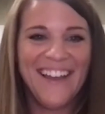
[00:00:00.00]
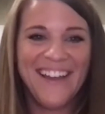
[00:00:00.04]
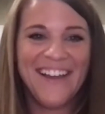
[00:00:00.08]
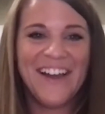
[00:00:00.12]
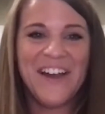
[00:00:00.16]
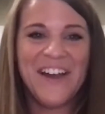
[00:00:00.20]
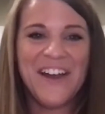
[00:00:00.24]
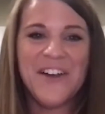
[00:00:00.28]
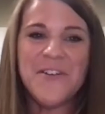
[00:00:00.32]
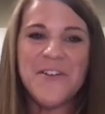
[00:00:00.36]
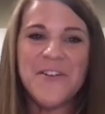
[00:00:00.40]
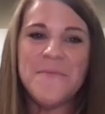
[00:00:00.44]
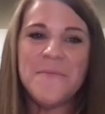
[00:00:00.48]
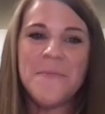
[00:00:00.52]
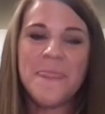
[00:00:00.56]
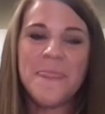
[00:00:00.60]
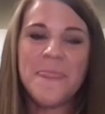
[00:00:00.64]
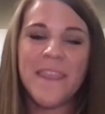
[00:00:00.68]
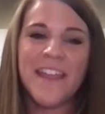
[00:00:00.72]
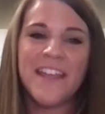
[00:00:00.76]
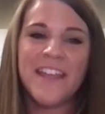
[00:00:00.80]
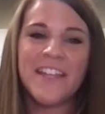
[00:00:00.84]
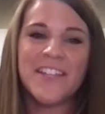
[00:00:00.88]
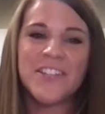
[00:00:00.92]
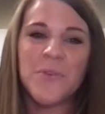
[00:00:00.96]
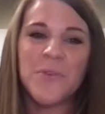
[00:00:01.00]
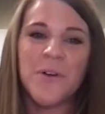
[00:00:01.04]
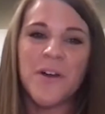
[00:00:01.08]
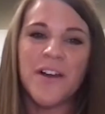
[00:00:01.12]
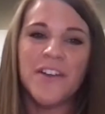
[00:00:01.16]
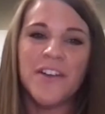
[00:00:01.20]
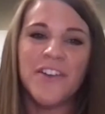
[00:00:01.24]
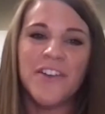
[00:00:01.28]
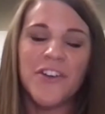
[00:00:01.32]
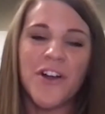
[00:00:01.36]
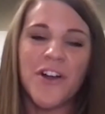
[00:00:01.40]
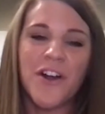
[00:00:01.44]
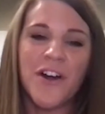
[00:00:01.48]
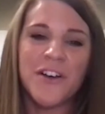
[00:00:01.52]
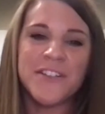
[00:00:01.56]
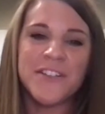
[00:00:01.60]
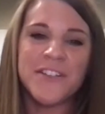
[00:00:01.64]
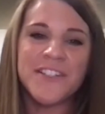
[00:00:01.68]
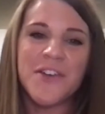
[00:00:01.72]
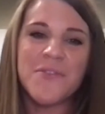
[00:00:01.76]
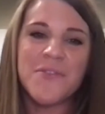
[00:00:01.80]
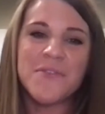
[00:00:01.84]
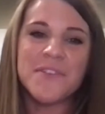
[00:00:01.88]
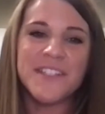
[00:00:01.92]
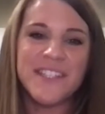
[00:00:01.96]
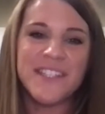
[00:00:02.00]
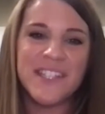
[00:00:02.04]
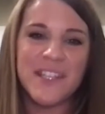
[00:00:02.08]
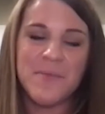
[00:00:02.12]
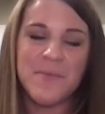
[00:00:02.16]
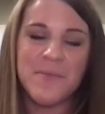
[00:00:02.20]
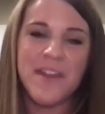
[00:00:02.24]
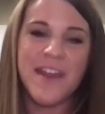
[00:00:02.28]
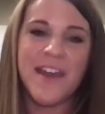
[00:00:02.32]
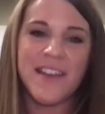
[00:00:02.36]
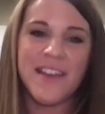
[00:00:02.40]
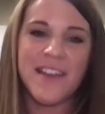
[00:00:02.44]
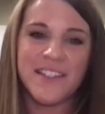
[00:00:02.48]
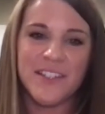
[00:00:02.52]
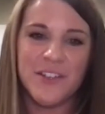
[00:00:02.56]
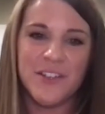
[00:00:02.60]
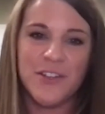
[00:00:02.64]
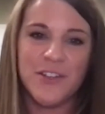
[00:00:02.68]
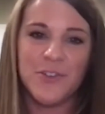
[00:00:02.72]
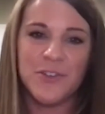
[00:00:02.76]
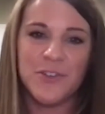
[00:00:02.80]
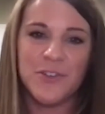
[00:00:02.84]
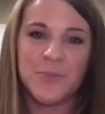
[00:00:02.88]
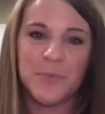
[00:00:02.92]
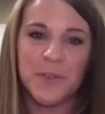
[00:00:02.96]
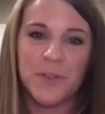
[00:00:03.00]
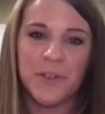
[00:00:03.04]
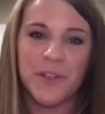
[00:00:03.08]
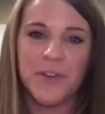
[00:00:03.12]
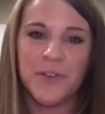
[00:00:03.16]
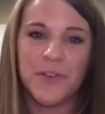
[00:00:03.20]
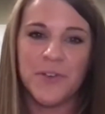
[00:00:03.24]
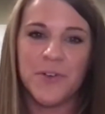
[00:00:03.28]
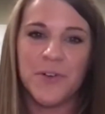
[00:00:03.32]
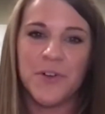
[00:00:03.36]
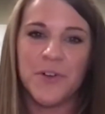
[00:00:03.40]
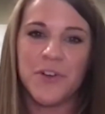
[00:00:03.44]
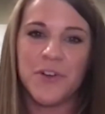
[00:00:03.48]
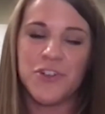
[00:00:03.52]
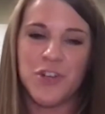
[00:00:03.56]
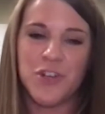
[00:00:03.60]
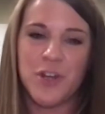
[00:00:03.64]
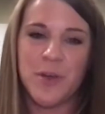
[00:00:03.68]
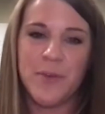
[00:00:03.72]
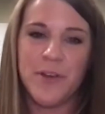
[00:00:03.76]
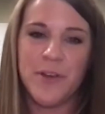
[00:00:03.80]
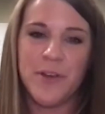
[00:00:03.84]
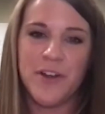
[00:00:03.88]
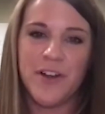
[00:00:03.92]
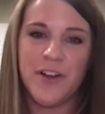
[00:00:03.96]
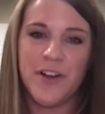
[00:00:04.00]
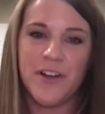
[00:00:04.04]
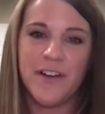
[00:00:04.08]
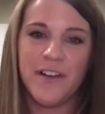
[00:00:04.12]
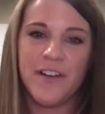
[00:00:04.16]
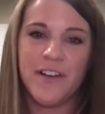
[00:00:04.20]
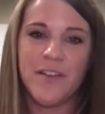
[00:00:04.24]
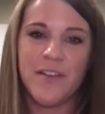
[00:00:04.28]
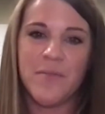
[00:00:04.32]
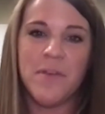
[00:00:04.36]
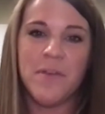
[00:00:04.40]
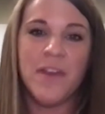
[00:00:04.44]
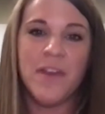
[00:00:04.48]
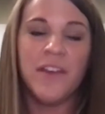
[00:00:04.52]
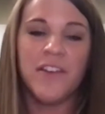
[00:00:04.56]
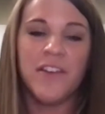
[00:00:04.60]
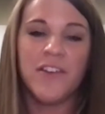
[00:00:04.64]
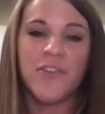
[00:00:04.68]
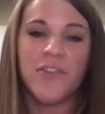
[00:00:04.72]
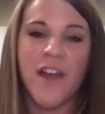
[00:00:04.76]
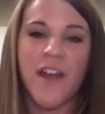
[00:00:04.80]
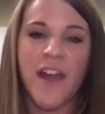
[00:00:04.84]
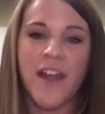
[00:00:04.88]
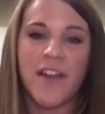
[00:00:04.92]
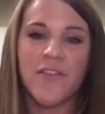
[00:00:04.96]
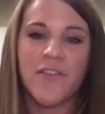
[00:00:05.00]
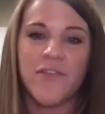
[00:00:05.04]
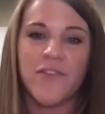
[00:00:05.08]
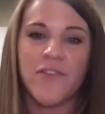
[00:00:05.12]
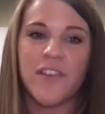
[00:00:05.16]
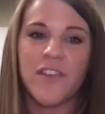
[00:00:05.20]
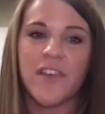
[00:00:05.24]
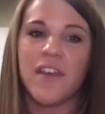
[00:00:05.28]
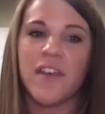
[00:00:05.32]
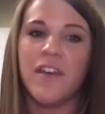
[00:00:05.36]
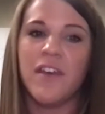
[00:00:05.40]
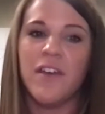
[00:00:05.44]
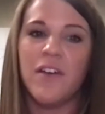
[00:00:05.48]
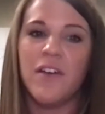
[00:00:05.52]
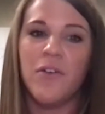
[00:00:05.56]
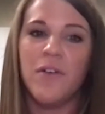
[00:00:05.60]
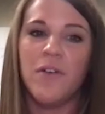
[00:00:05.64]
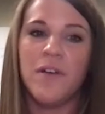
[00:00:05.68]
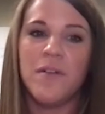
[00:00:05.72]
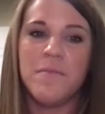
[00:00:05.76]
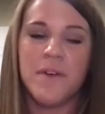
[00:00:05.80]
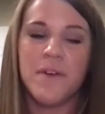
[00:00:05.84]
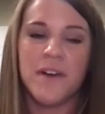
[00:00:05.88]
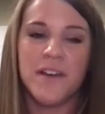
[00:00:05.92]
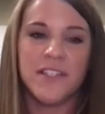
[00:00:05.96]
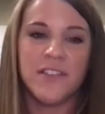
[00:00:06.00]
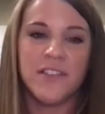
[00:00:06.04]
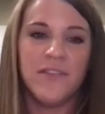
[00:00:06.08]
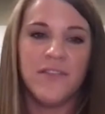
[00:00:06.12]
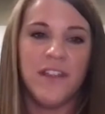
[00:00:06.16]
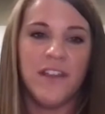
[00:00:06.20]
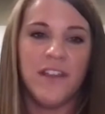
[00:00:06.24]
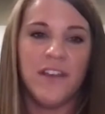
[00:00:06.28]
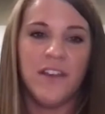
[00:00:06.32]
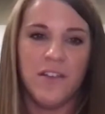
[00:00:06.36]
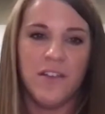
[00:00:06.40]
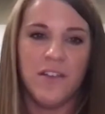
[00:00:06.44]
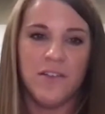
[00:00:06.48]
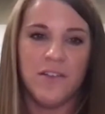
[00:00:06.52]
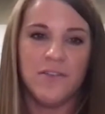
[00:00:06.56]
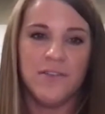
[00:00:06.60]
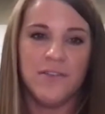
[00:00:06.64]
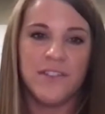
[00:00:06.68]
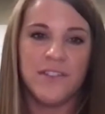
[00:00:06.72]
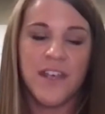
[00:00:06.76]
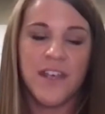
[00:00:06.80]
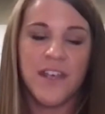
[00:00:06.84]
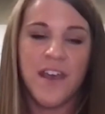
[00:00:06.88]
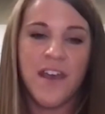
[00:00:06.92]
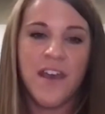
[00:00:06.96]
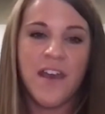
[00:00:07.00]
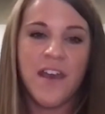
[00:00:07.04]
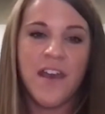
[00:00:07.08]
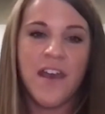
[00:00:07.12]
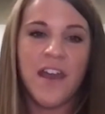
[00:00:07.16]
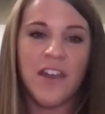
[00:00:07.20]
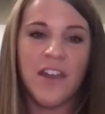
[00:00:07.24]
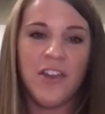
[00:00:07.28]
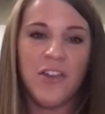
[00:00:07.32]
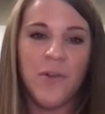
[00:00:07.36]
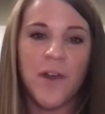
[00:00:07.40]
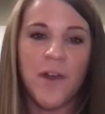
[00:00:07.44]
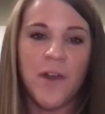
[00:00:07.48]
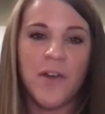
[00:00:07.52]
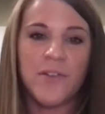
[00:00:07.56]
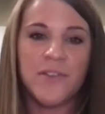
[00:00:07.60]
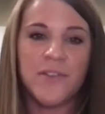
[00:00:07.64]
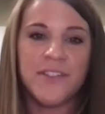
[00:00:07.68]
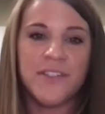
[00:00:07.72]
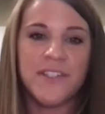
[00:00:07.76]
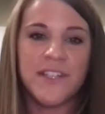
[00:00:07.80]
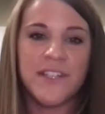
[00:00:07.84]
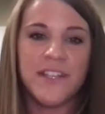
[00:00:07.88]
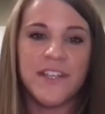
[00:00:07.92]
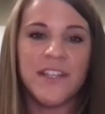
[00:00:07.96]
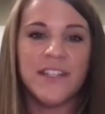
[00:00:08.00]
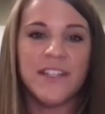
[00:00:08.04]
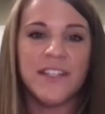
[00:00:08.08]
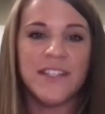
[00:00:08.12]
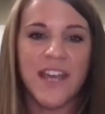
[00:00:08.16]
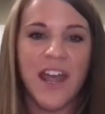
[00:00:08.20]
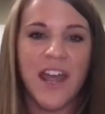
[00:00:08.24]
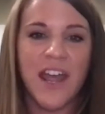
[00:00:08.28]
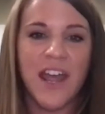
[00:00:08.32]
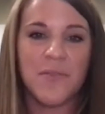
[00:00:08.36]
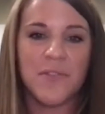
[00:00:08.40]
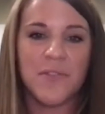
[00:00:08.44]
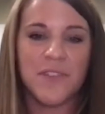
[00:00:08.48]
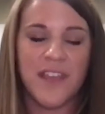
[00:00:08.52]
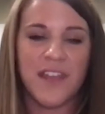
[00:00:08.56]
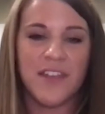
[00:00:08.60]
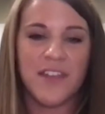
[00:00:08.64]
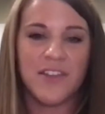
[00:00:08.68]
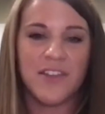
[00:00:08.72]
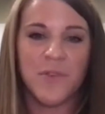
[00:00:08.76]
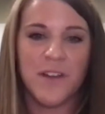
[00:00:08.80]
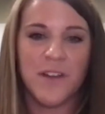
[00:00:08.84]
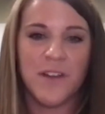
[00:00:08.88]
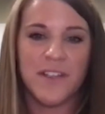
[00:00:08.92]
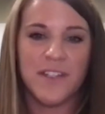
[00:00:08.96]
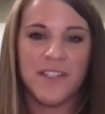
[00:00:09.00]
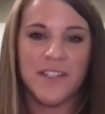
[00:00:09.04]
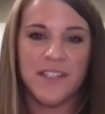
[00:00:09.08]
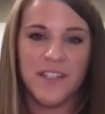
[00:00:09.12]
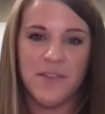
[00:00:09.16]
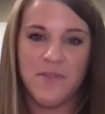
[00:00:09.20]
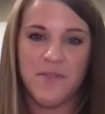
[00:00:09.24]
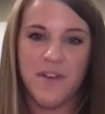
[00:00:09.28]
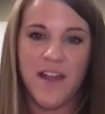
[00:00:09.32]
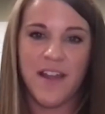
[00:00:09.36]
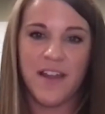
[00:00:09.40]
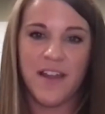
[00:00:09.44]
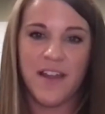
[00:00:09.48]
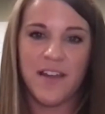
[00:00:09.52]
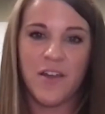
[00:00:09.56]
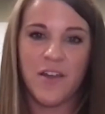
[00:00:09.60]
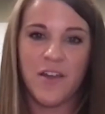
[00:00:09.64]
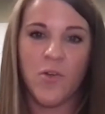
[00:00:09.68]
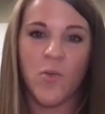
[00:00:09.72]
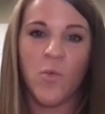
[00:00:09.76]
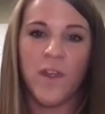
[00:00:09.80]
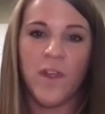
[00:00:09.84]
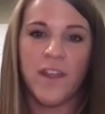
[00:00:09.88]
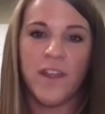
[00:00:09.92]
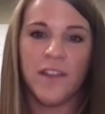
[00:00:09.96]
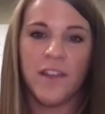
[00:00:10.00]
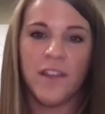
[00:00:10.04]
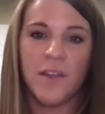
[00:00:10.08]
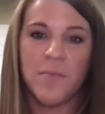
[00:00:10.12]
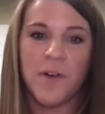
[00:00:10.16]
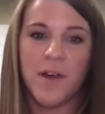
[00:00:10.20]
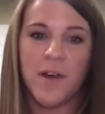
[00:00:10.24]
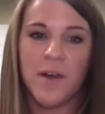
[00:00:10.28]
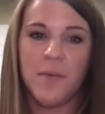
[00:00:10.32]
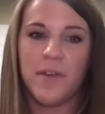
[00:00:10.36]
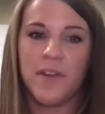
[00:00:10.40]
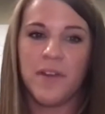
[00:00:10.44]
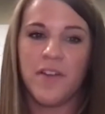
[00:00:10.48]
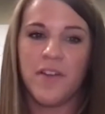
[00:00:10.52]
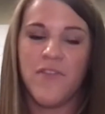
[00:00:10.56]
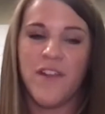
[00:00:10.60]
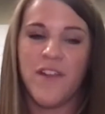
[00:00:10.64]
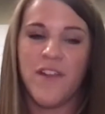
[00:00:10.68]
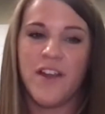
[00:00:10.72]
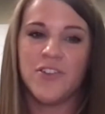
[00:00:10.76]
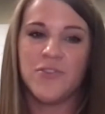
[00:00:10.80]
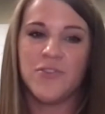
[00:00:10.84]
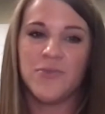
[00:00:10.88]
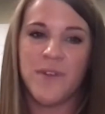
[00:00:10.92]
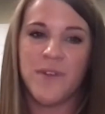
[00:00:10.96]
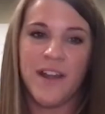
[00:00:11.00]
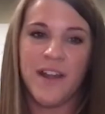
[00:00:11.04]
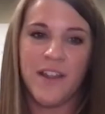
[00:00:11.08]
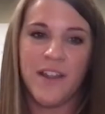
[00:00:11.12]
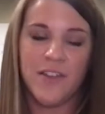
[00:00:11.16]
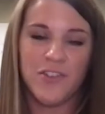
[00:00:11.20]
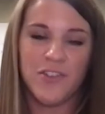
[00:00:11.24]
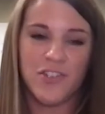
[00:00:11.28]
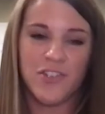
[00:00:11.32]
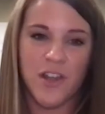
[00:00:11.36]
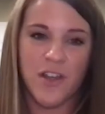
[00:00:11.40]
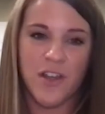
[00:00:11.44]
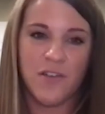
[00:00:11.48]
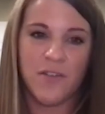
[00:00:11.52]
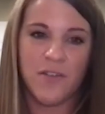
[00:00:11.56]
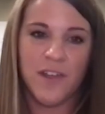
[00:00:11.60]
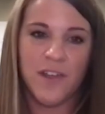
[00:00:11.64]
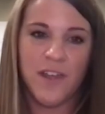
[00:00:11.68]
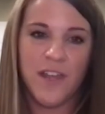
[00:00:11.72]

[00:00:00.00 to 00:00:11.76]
Antjuan, you're also a CBS News political contributor, an opinion writer for The Hill and BuzzFeed News, and you host Insight with Antjuan Seawright, a weekly public affairs radio show.